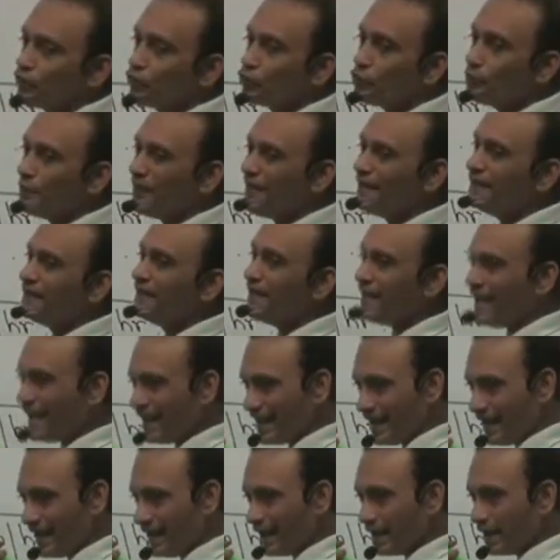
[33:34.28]
would be
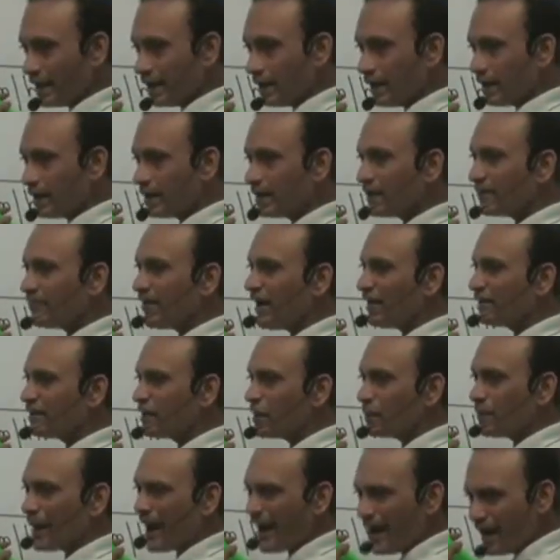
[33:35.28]
D
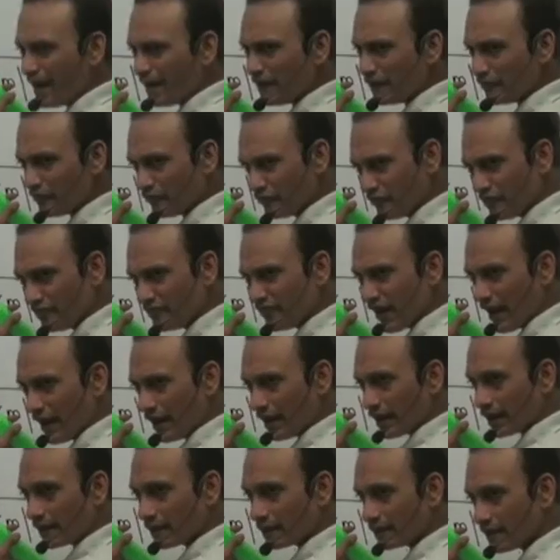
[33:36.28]
divided by
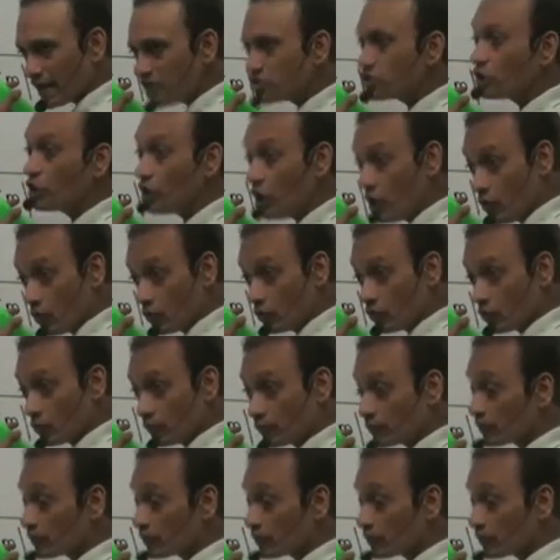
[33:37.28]
Vy. Yes or no?